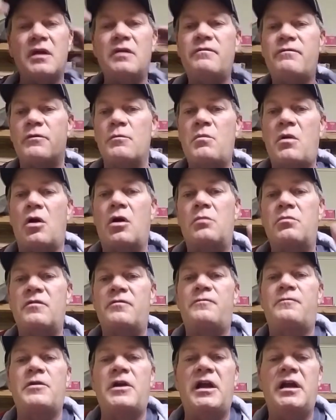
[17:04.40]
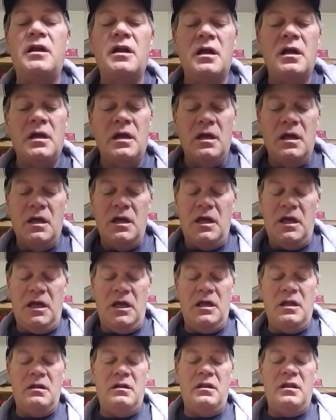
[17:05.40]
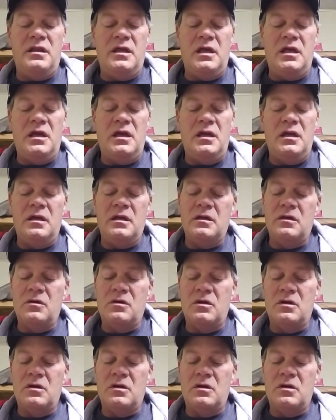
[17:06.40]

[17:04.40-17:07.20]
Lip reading: from Harbor Freight in the